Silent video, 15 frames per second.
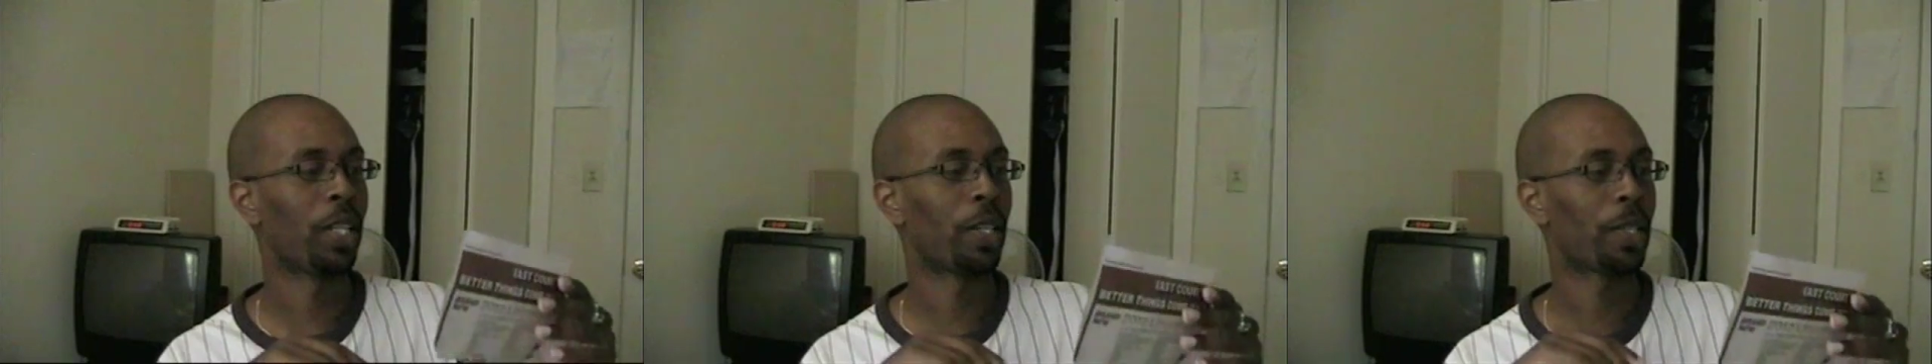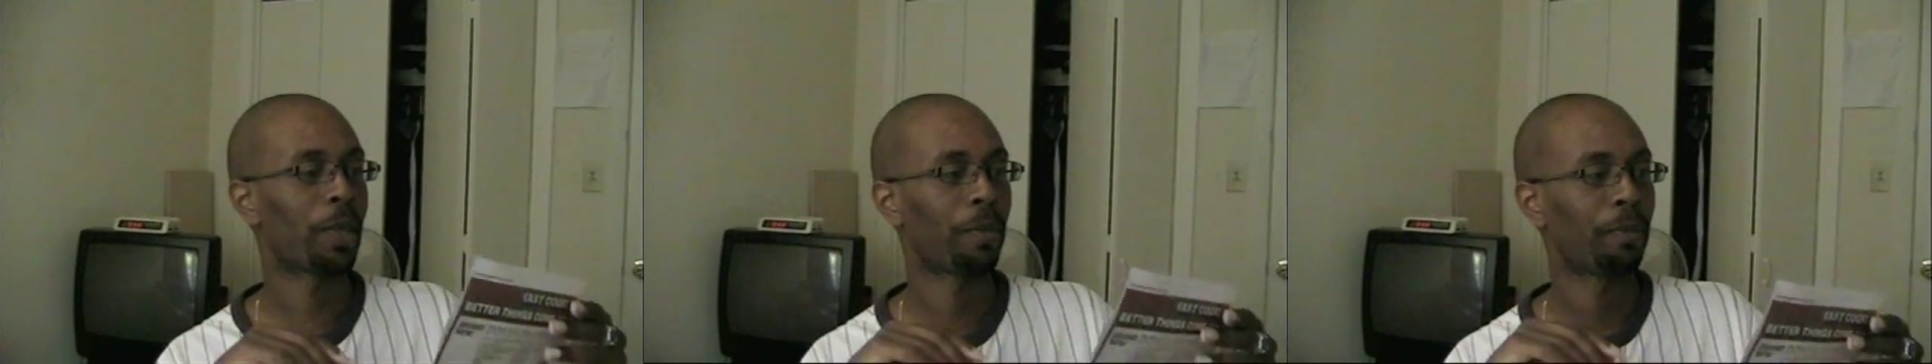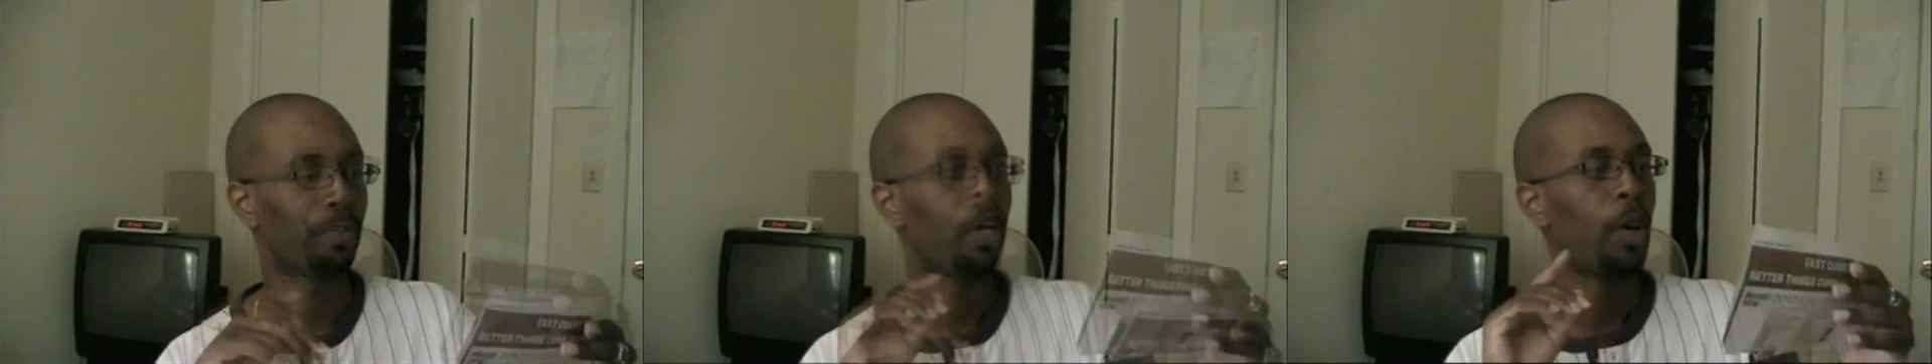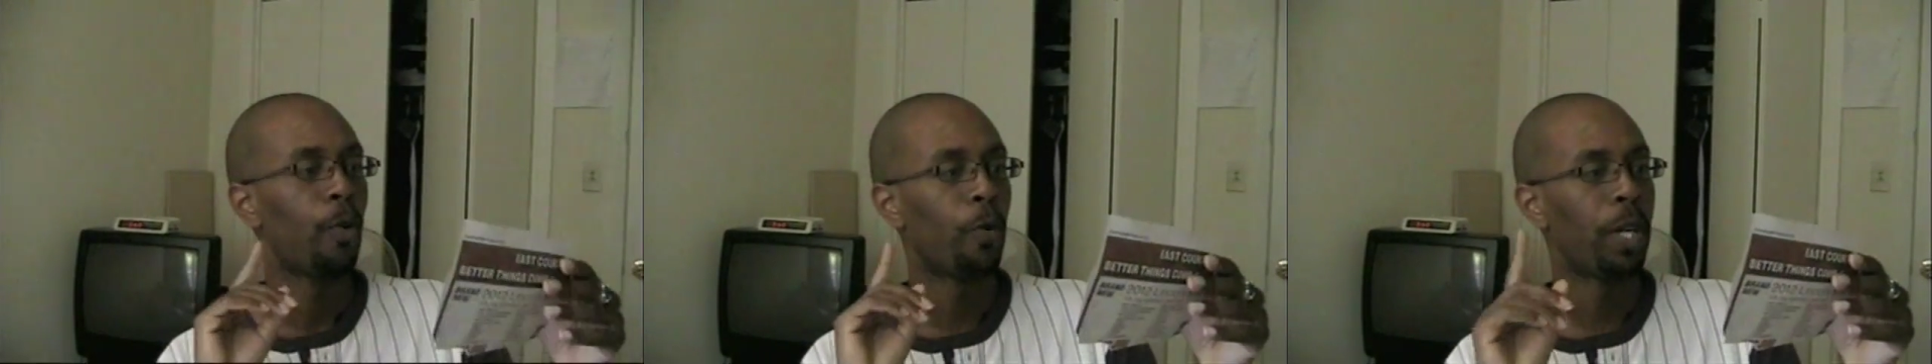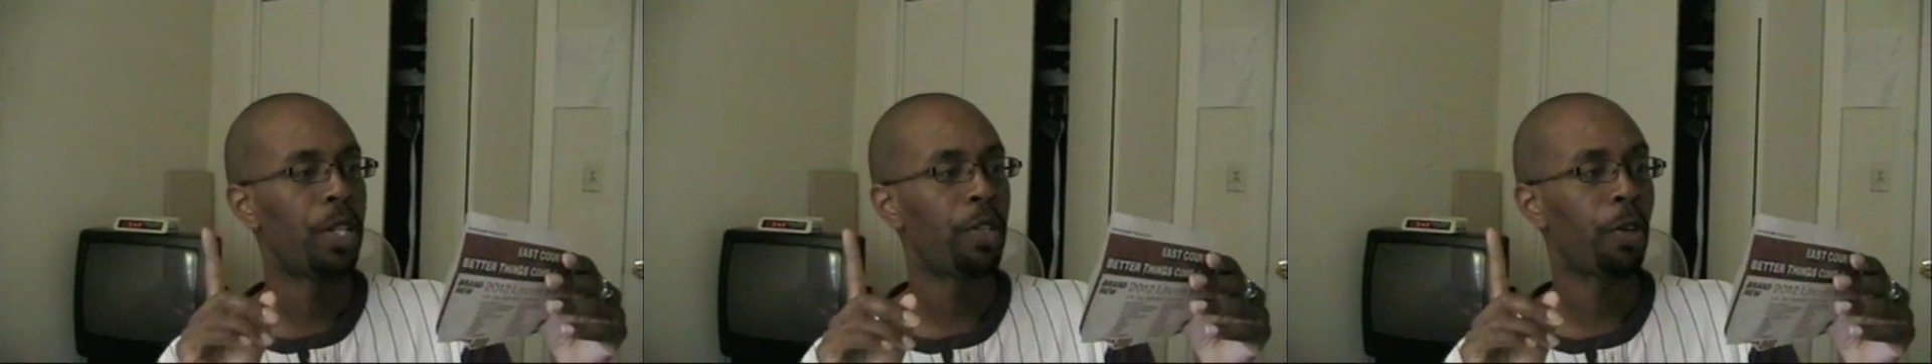this.
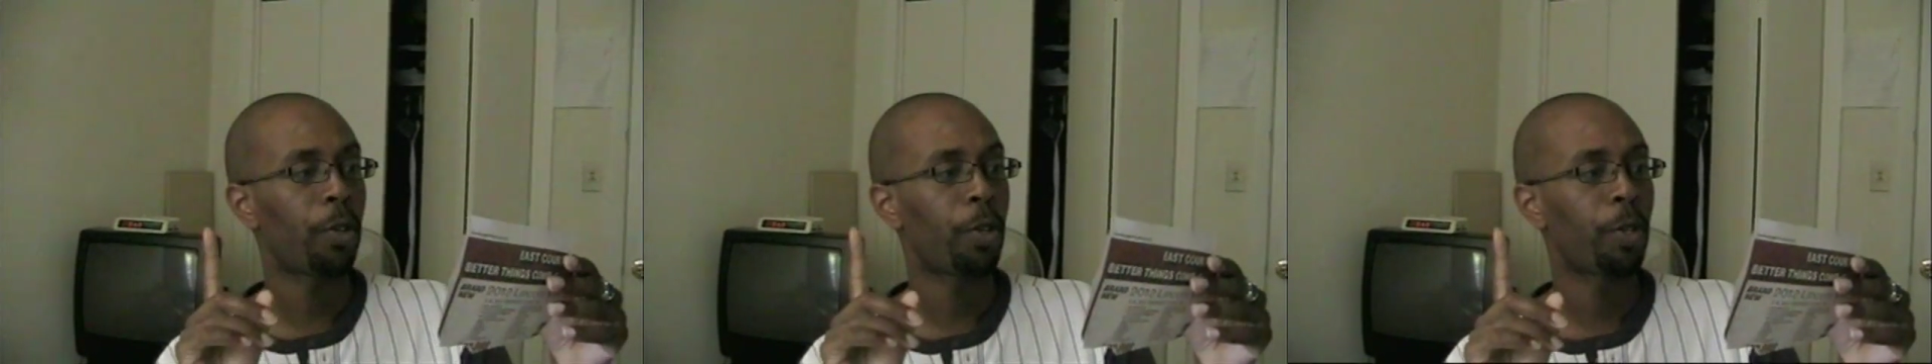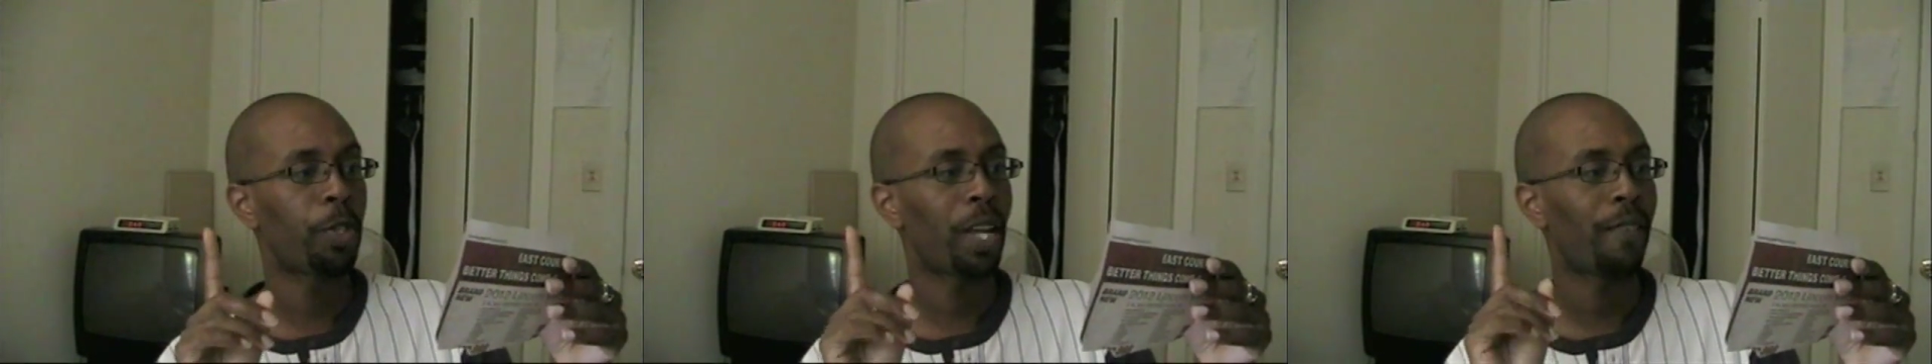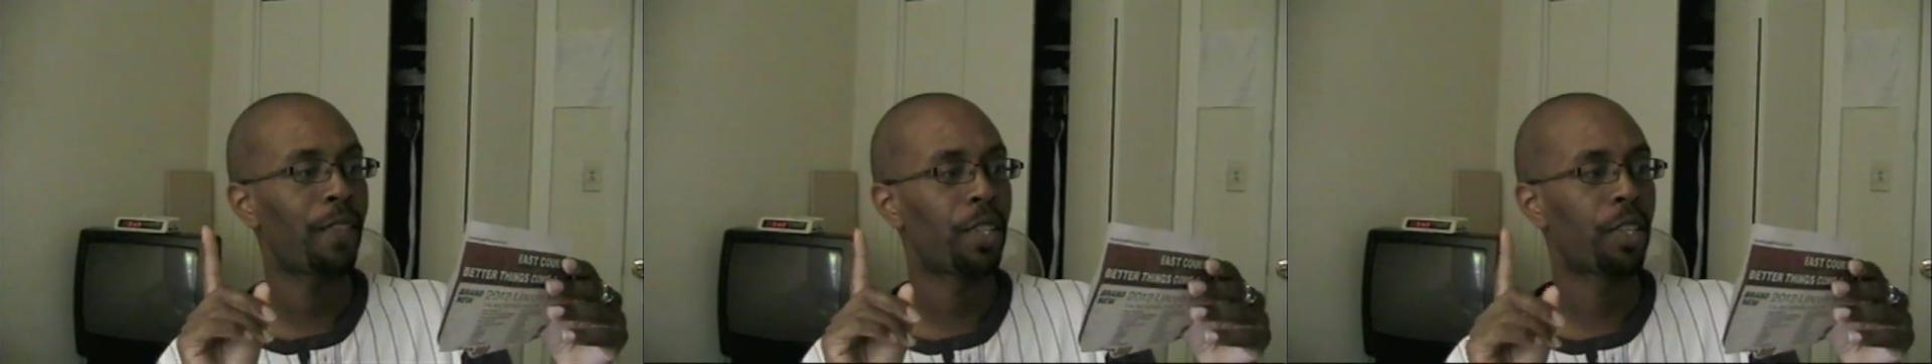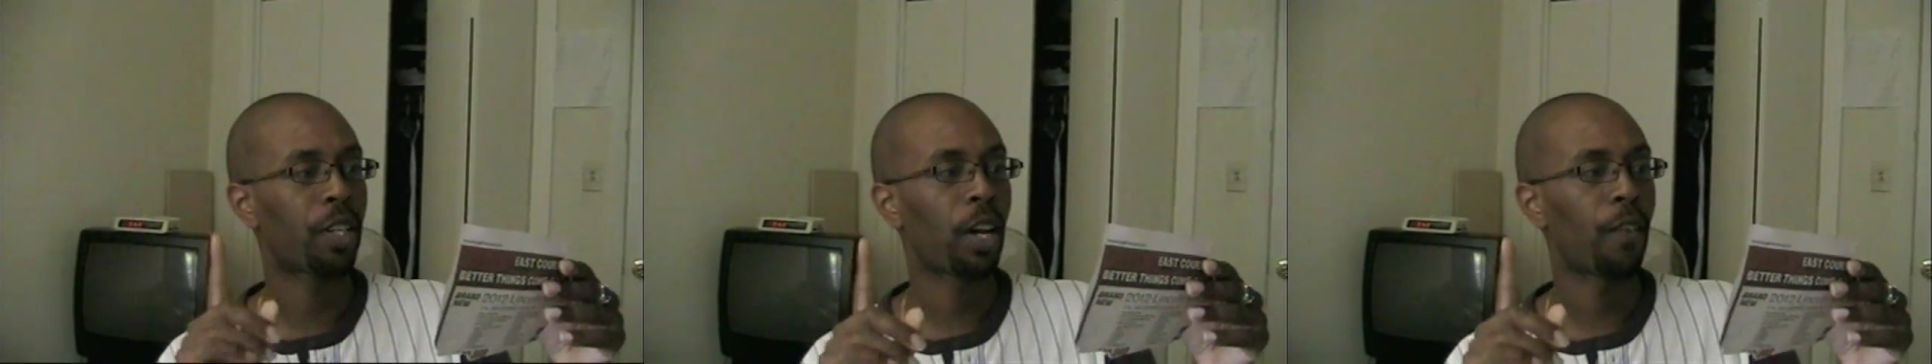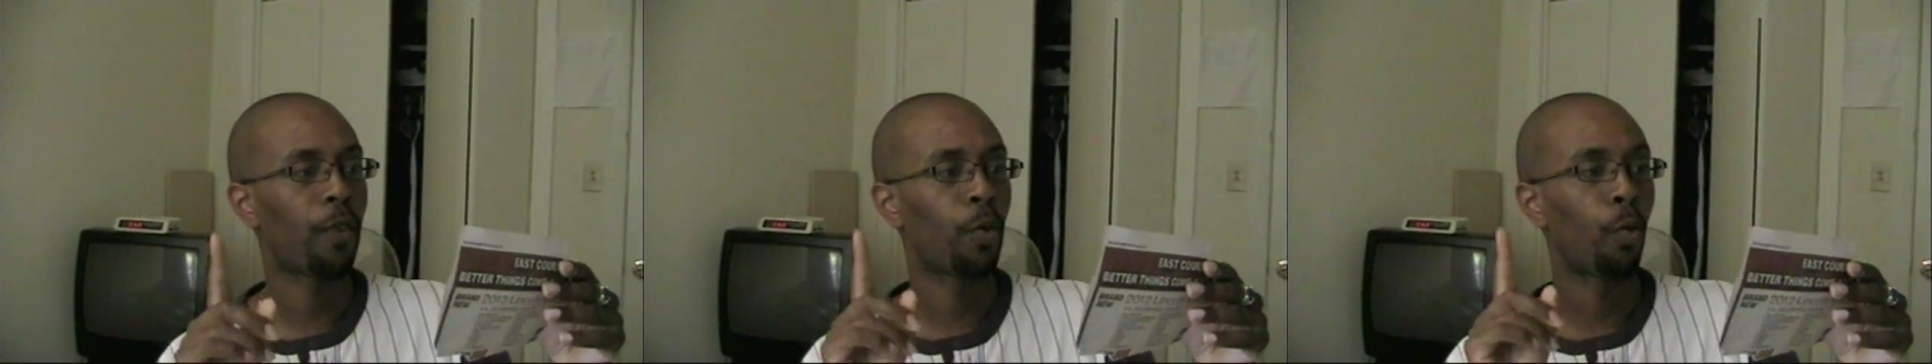Researchers have
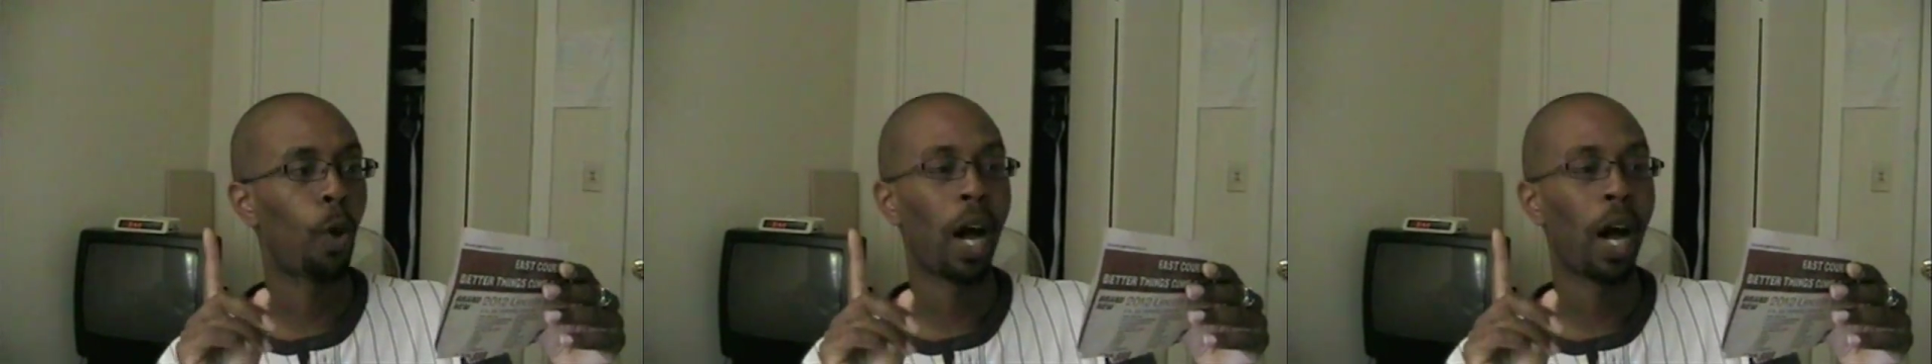discovered